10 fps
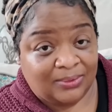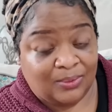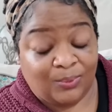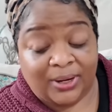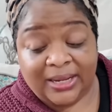
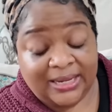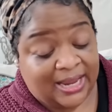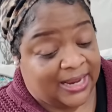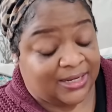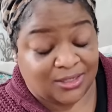where he
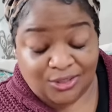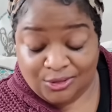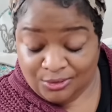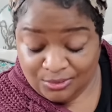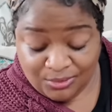had to
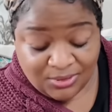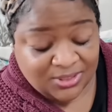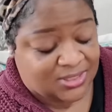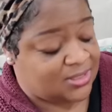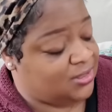use
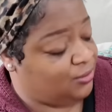the